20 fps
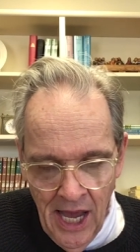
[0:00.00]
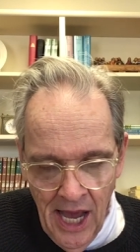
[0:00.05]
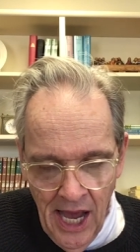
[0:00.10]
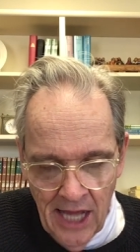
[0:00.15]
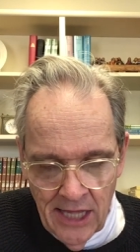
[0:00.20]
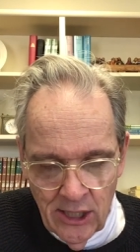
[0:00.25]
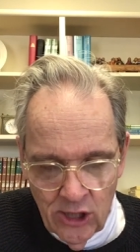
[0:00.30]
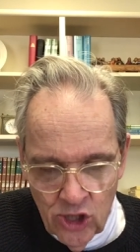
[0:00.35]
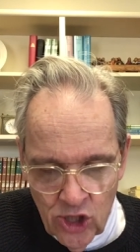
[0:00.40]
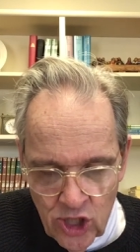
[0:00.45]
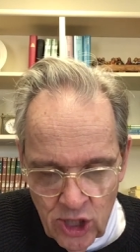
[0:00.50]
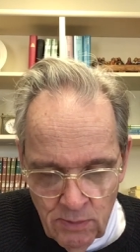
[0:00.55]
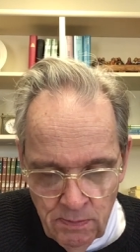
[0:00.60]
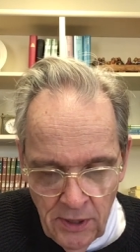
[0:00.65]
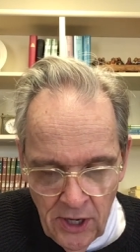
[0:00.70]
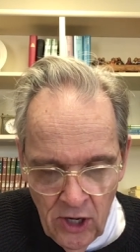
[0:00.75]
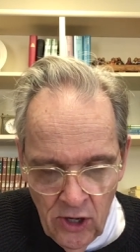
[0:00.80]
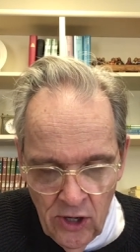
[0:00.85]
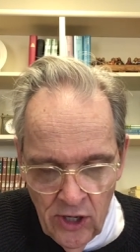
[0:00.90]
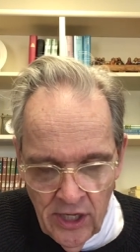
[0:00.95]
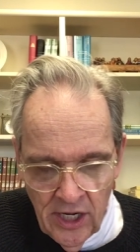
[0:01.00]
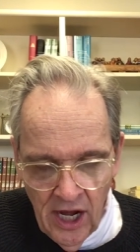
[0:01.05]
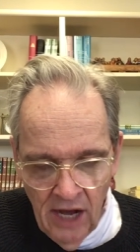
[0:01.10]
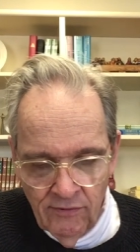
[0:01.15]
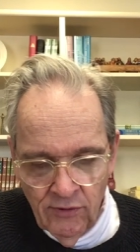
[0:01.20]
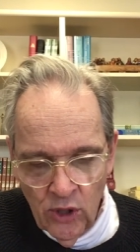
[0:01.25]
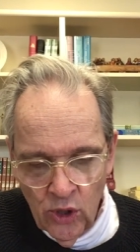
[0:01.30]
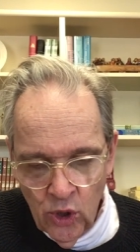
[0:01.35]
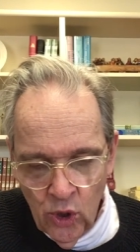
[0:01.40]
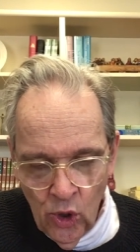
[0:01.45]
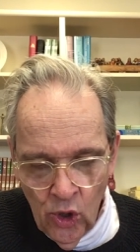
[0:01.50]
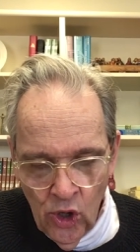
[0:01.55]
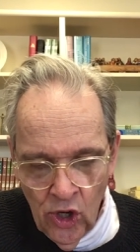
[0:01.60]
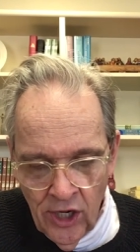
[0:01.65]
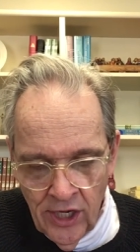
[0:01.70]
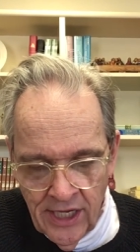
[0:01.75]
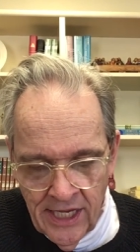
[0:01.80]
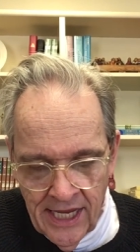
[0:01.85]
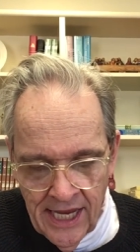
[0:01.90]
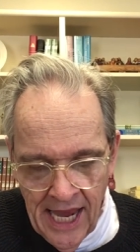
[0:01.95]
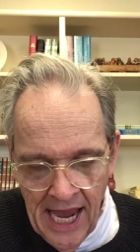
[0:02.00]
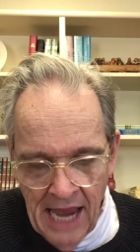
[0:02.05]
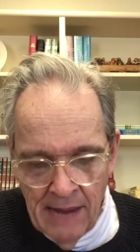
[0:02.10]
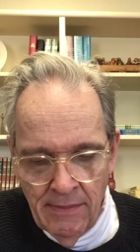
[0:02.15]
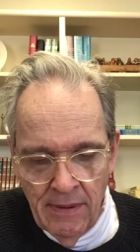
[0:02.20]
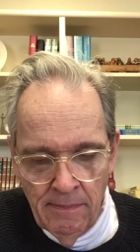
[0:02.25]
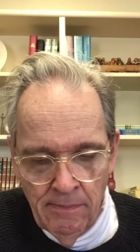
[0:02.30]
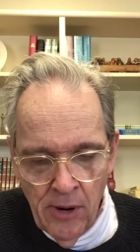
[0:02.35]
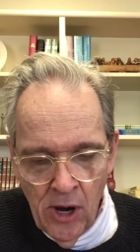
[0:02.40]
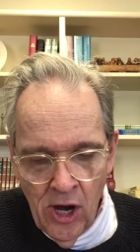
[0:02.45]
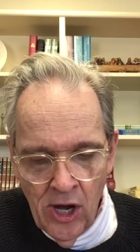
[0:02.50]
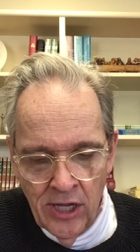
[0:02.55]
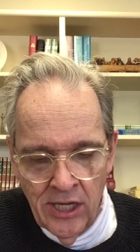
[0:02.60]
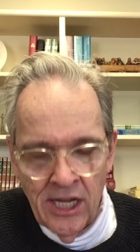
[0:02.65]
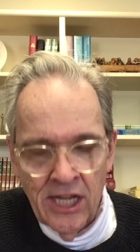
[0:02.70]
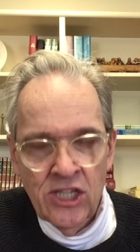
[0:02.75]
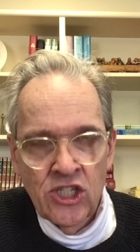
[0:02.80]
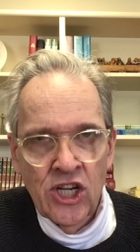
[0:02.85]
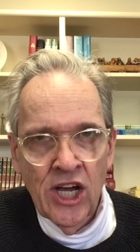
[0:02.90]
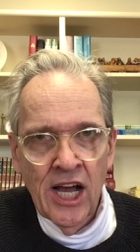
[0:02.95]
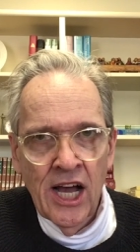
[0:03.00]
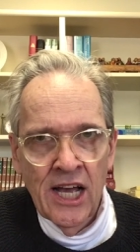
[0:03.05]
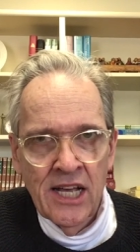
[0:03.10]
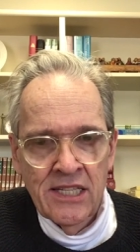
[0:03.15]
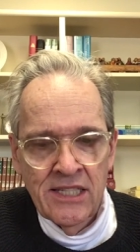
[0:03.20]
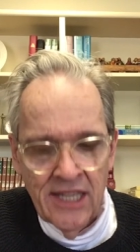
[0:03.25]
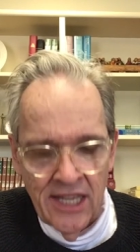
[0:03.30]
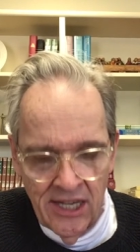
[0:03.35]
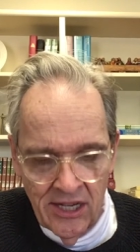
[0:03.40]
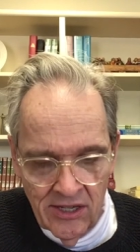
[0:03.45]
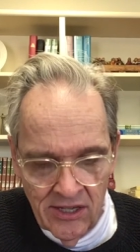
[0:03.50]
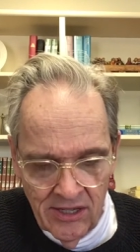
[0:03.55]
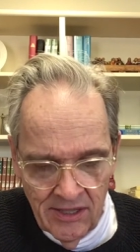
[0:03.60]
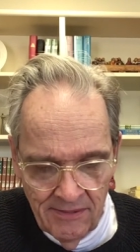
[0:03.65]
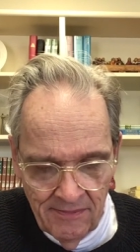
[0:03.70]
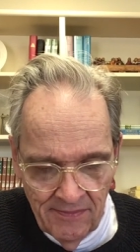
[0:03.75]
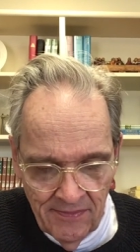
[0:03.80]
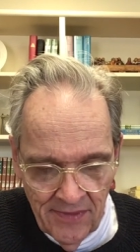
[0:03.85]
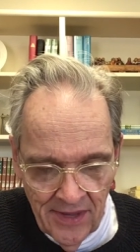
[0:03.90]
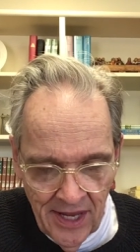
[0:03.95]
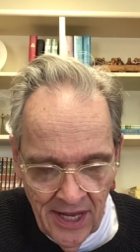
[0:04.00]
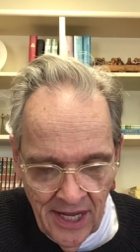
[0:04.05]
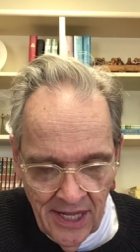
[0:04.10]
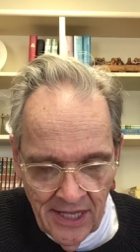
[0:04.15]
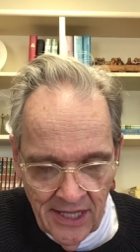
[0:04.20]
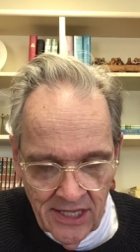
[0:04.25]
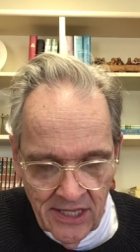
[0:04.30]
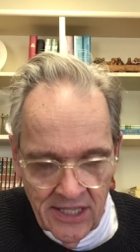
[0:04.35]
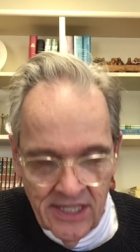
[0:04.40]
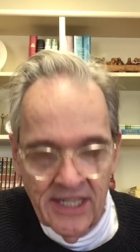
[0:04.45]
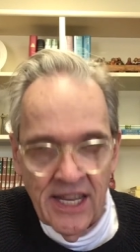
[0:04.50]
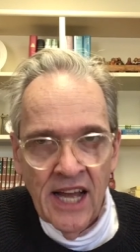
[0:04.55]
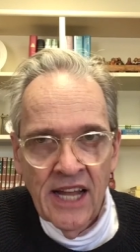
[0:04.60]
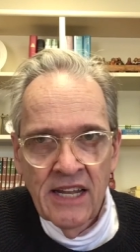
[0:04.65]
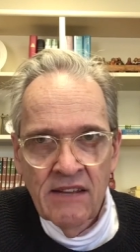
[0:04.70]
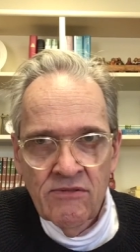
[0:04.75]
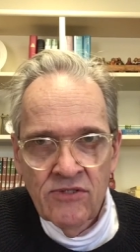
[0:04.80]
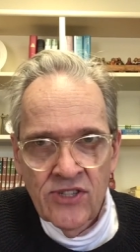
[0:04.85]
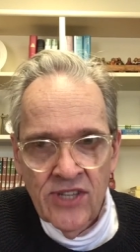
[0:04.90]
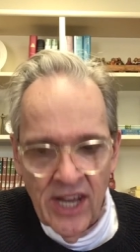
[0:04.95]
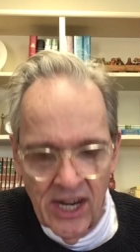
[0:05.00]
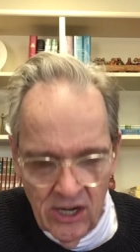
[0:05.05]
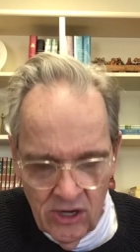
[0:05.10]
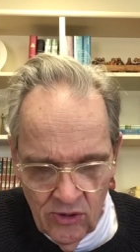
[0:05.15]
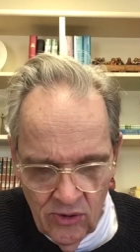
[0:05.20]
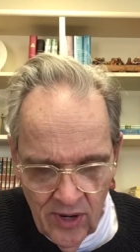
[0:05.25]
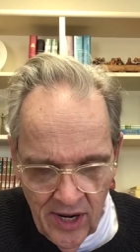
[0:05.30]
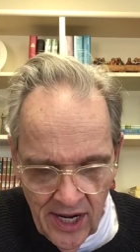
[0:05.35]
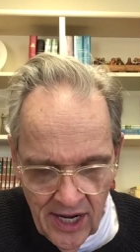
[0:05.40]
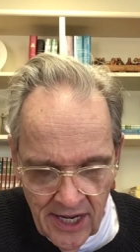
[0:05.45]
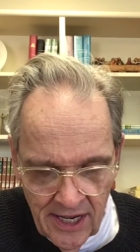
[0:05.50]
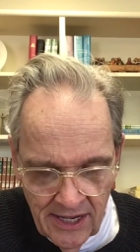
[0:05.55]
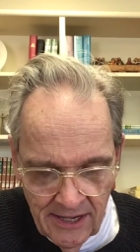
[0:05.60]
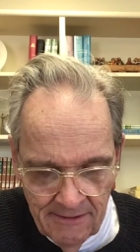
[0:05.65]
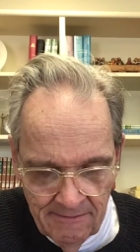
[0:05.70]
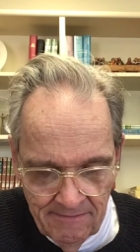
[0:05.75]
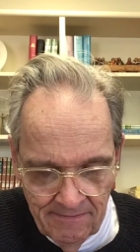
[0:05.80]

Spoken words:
And the Spirit of the Lord came upon Jahaziel, the son of Zechariah,